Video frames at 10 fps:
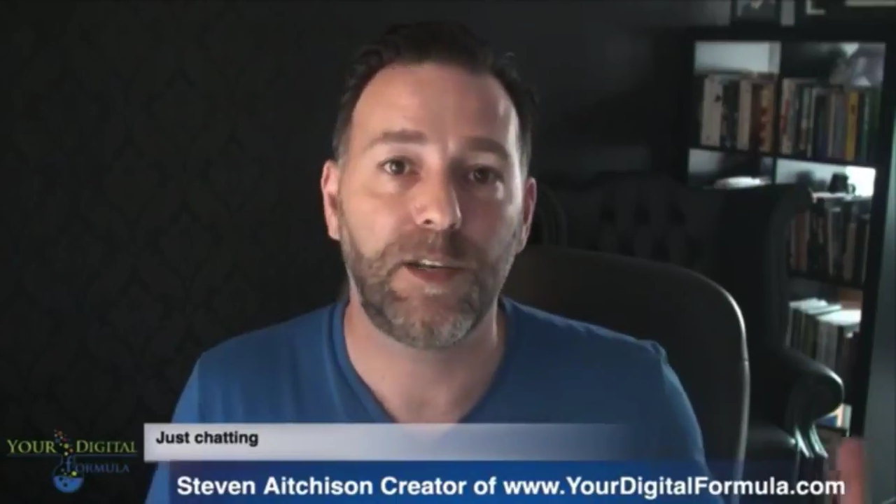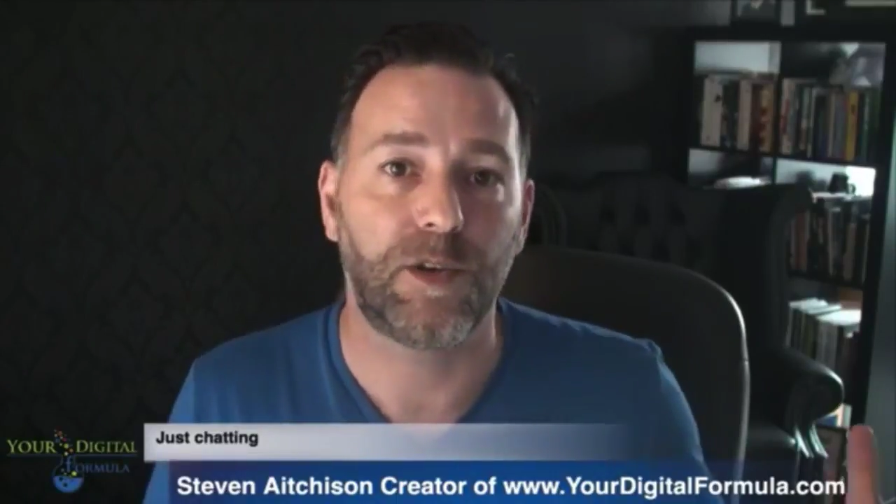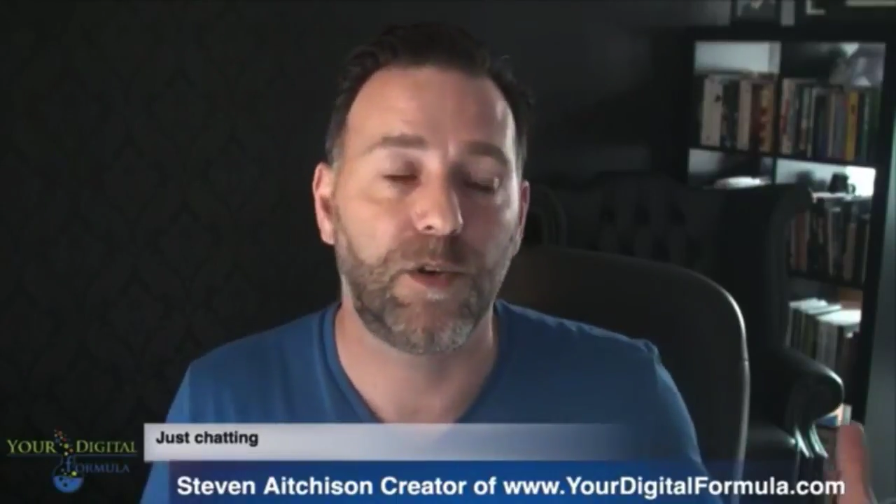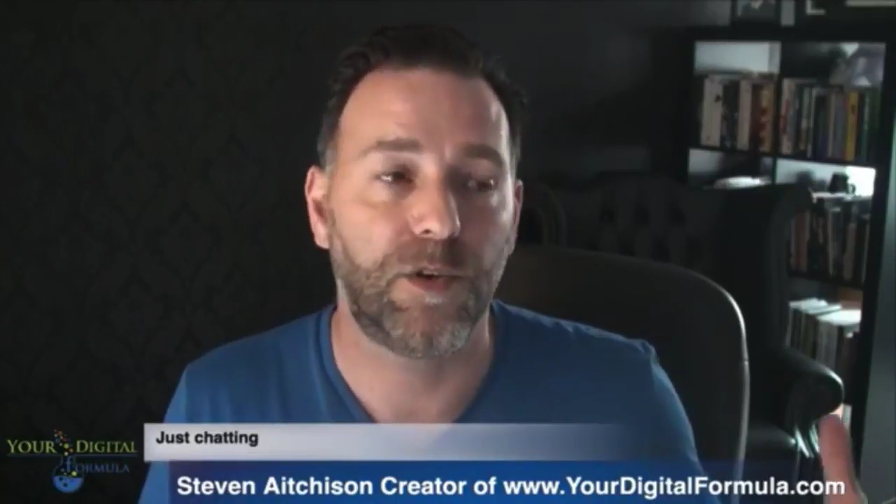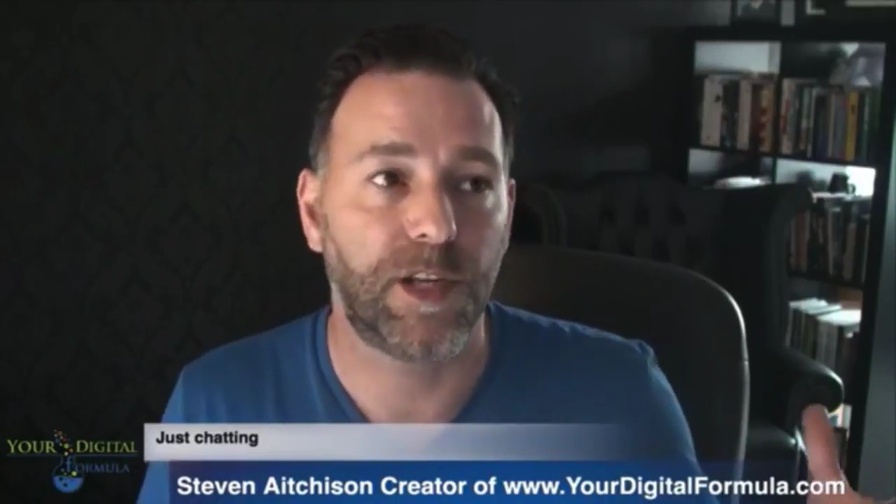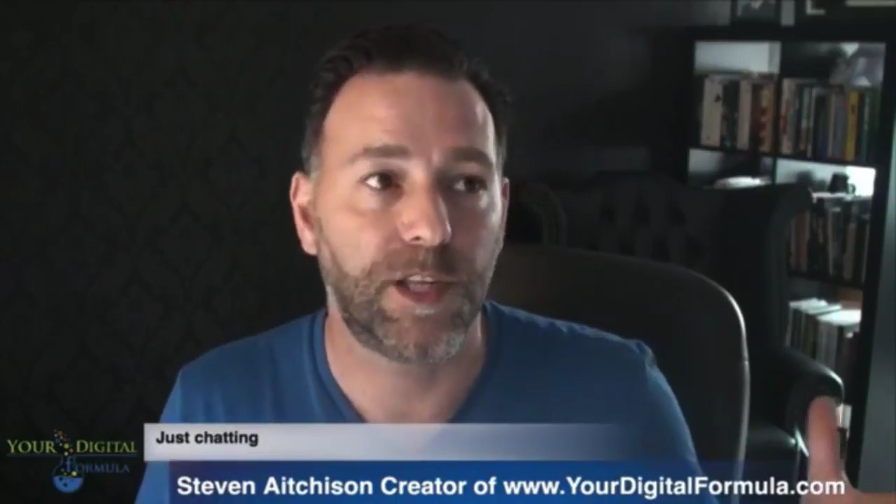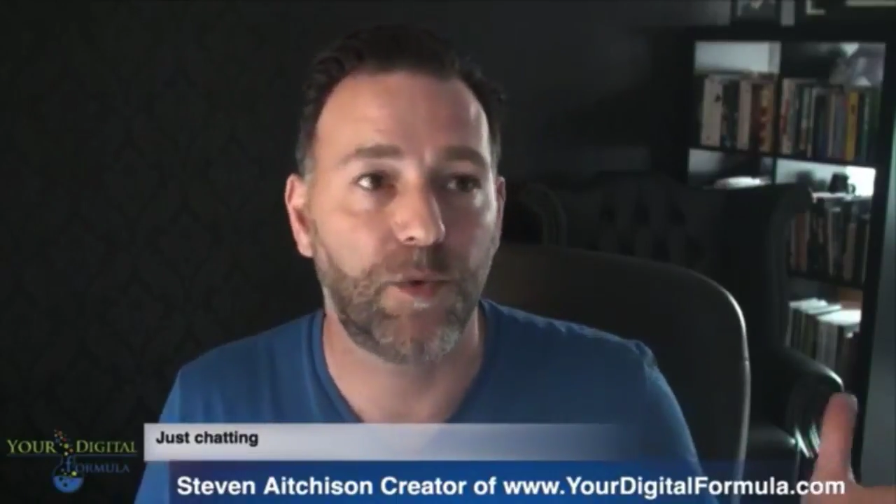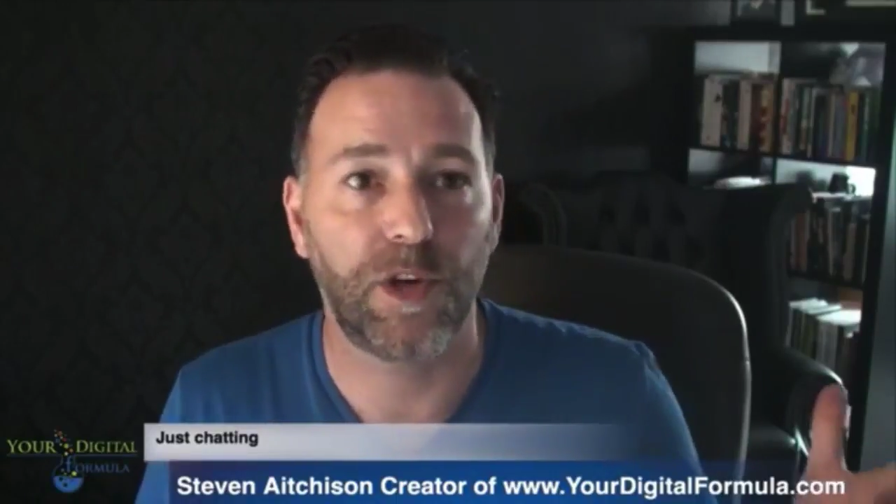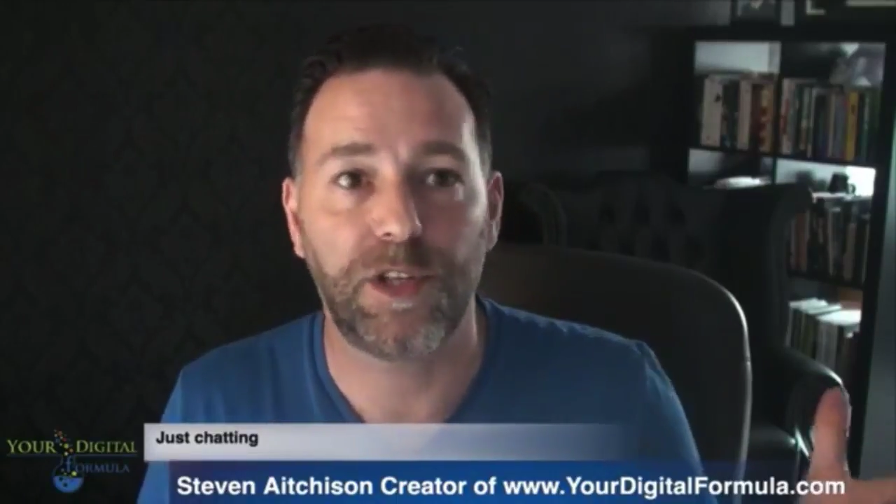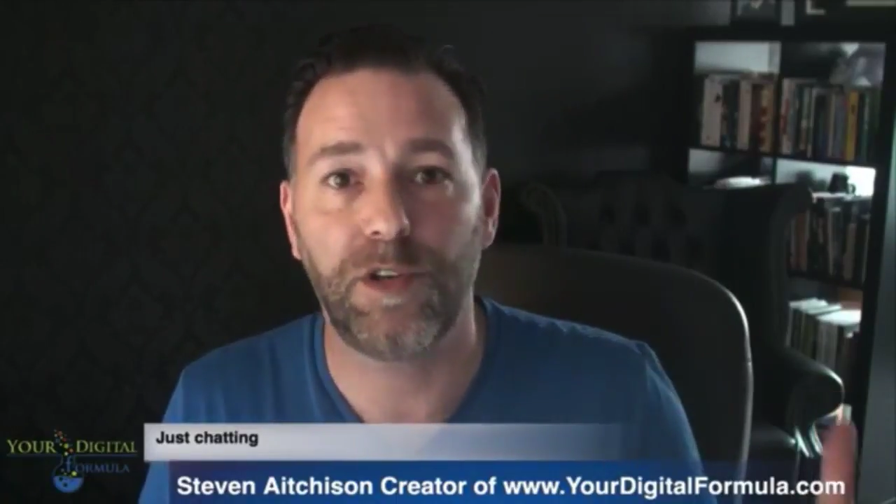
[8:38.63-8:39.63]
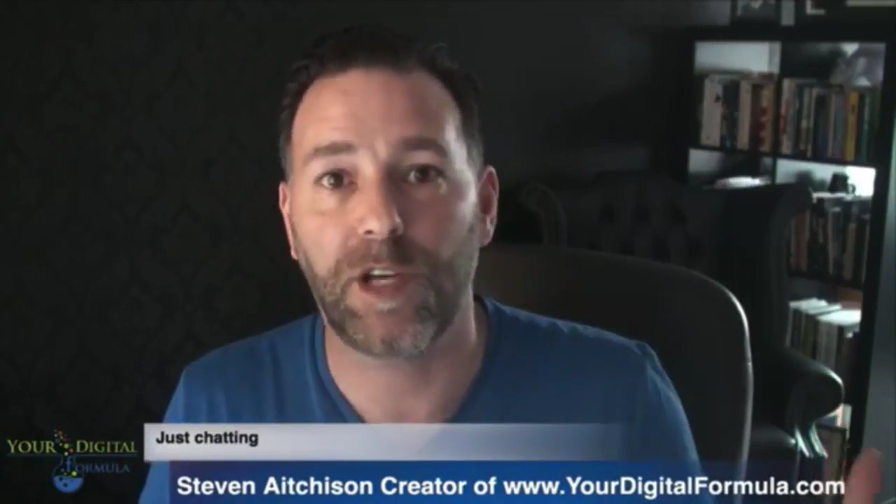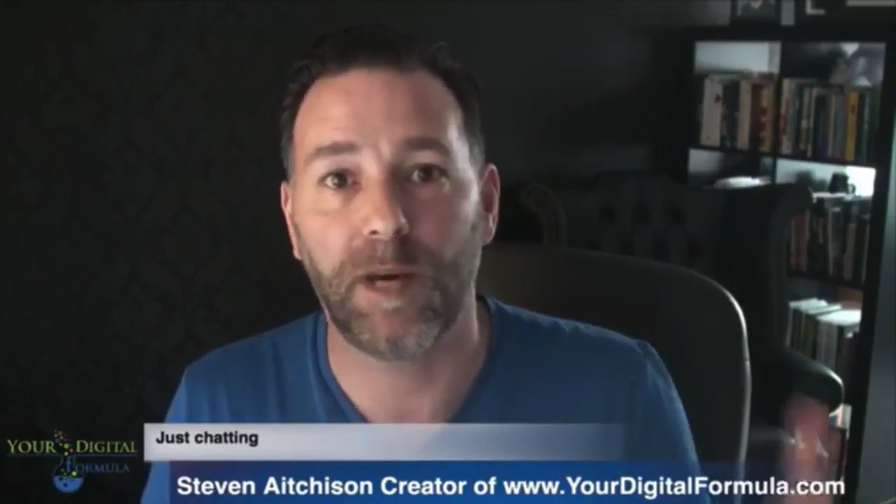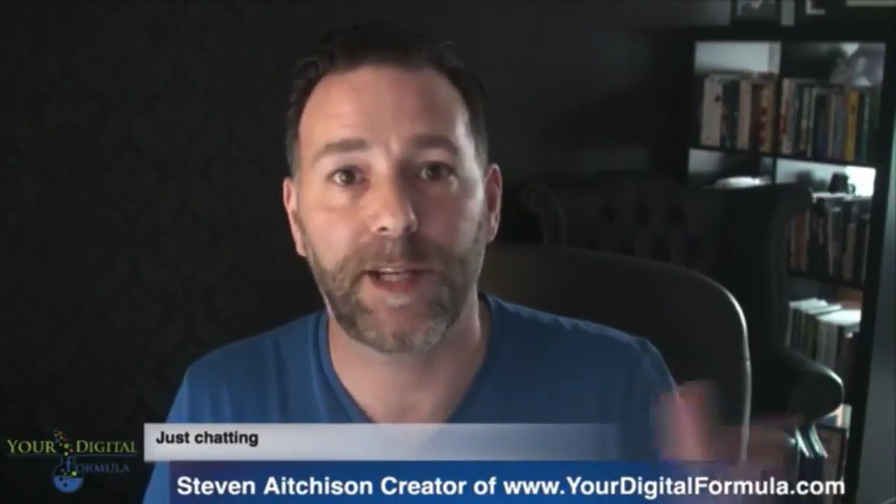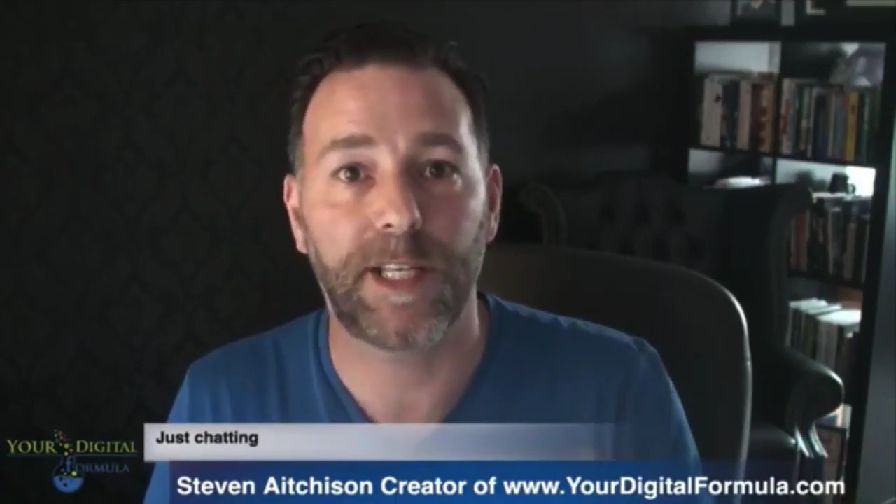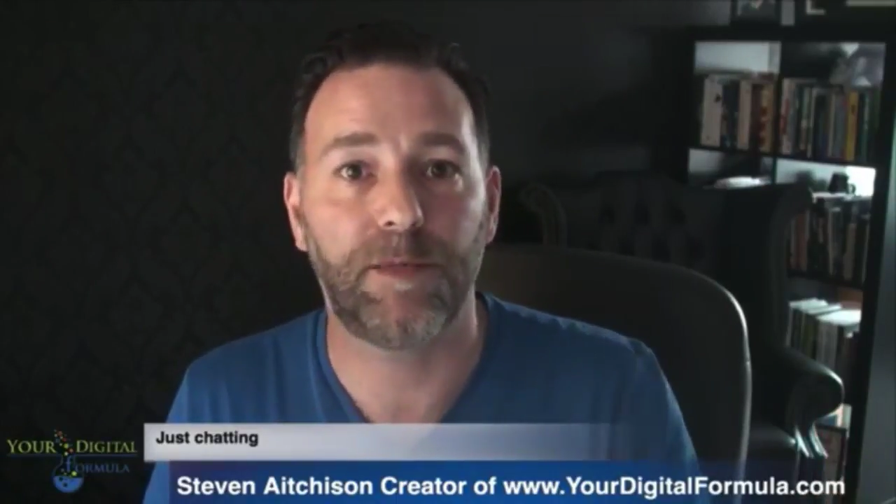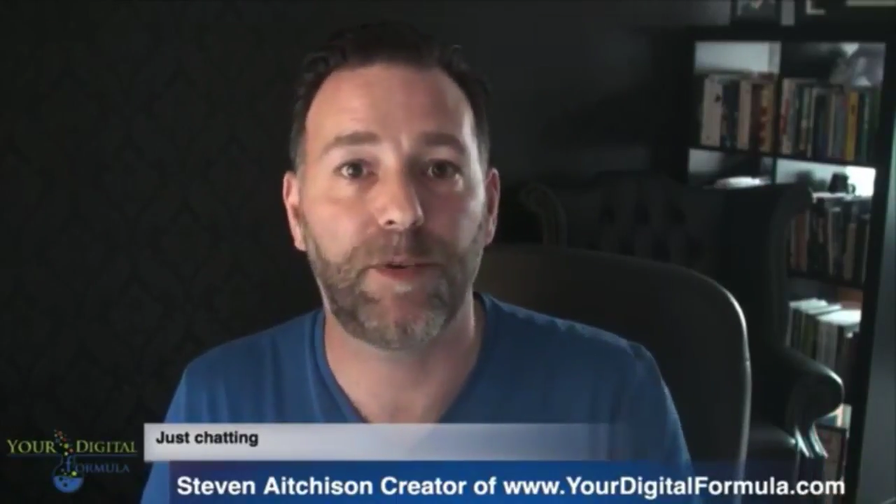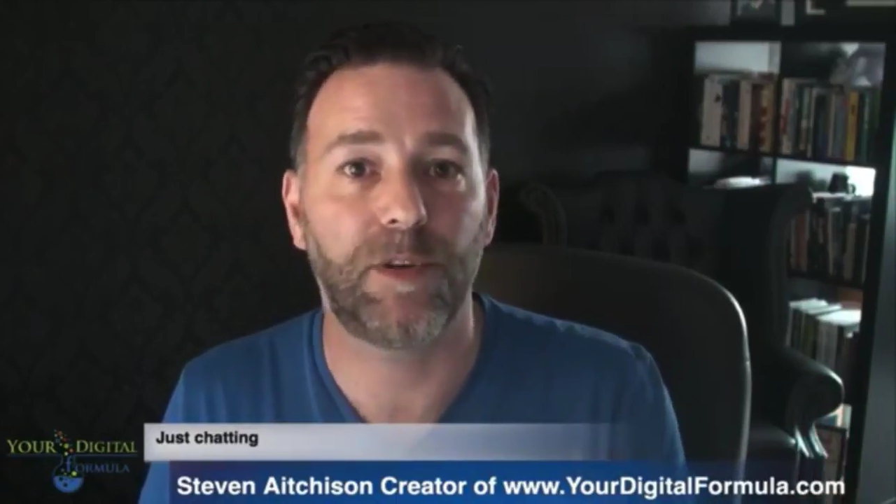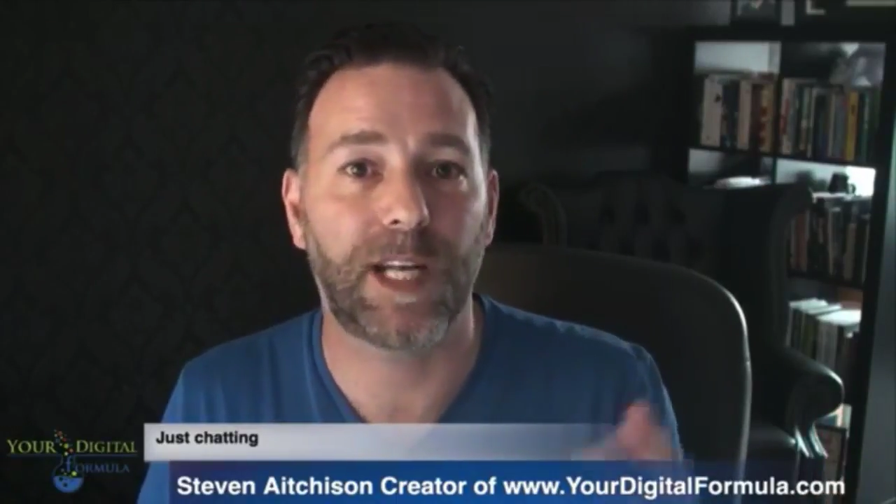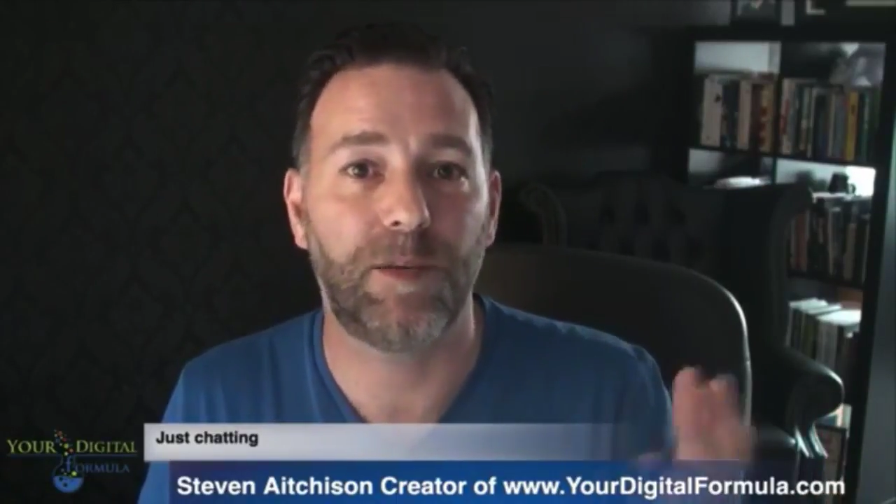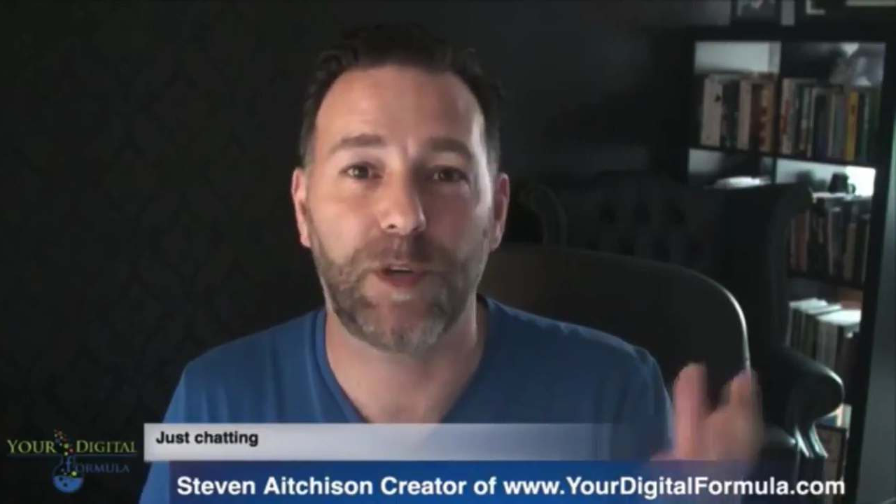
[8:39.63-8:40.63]
So you want to come into the
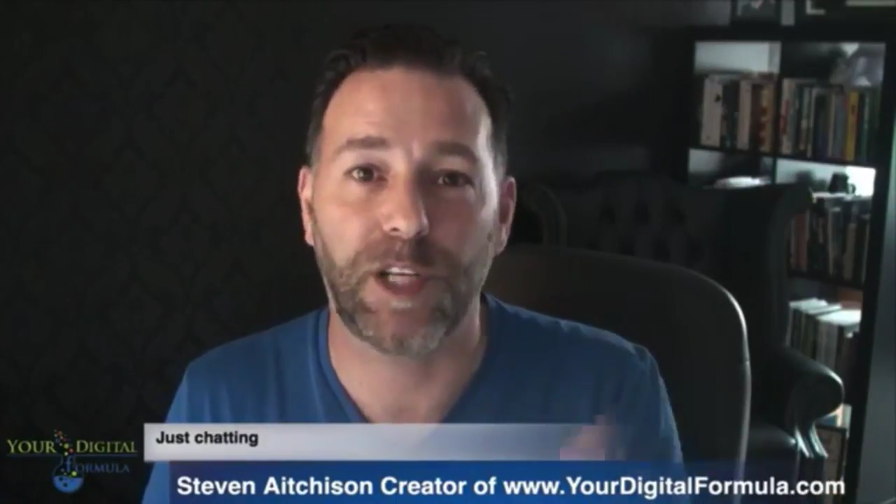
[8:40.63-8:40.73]
program